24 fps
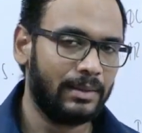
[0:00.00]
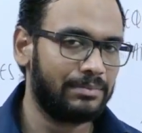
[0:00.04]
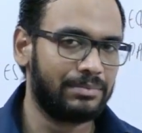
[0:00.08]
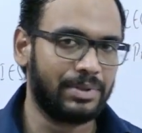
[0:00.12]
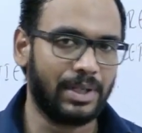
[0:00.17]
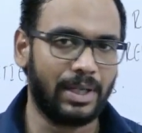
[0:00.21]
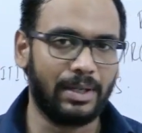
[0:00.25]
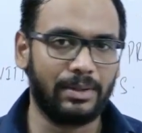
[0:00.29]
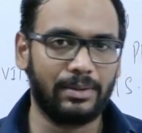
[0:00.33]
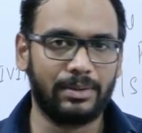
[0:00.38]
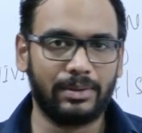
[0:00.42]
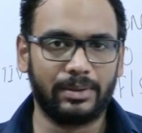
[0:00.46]

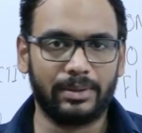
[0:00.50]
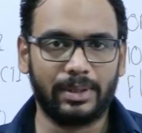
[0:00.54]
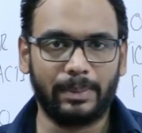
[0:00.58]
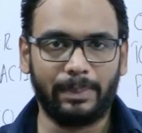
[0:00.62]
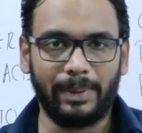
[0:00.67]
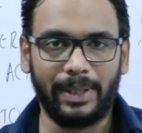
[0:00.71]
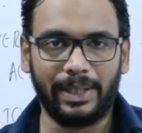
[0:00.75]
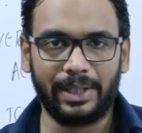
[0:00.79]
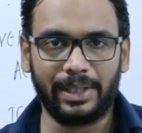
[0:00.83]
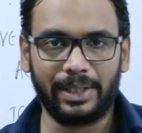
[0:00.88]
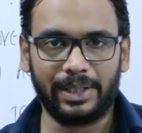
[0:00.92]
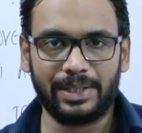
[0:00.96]
say the
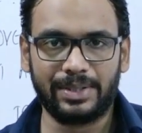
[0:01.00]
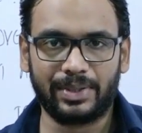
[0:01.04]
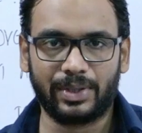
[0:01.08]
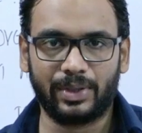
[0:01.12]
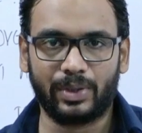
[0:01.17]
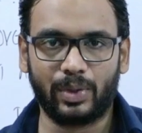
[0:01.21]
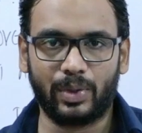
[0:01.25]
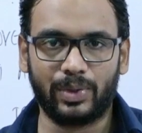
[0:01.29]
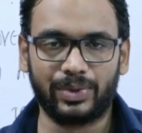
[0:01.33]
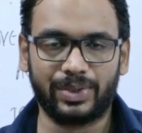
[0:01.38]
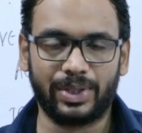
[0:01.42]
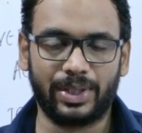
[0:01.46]
parent is a
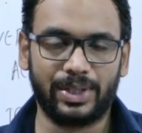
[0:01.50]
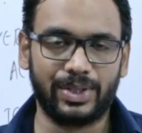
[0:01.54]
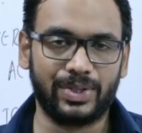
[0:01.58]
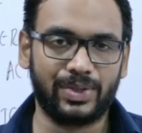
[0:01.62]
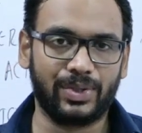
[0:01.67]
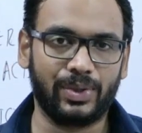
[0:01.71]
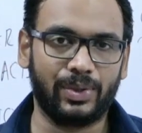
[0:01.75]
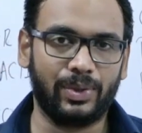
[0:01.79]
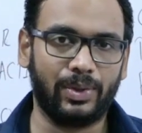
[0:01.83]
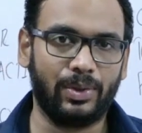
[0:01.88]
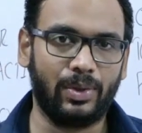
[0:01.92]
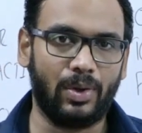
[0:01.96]
grocery
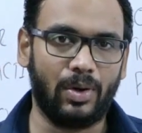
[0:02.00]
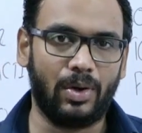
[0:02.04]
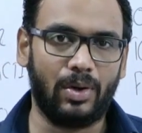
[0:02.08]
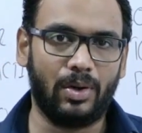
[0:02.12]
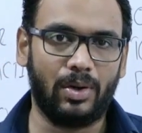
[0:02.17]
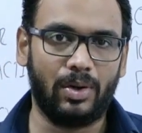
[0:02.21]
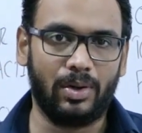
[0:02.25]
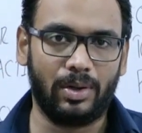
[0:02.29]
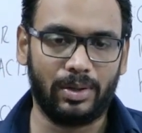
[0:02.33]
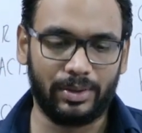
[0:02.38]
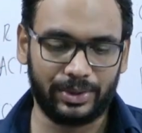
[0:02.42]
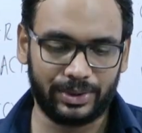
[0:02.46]
store
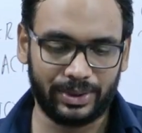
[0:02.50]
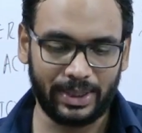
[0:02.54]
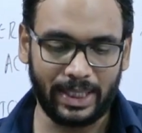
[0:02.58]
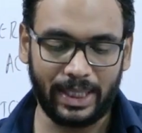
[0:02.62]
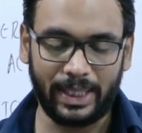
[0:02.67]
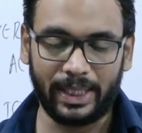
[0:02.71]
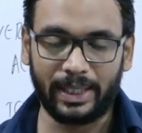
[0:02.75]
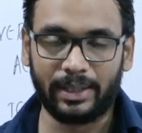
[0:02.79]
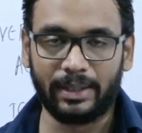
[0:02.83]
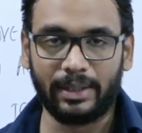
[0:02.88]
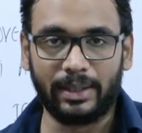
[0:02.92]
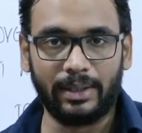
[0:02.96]
or
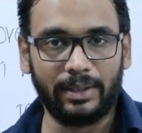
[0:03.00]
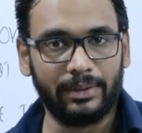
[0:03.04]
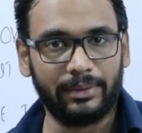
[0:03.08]
selling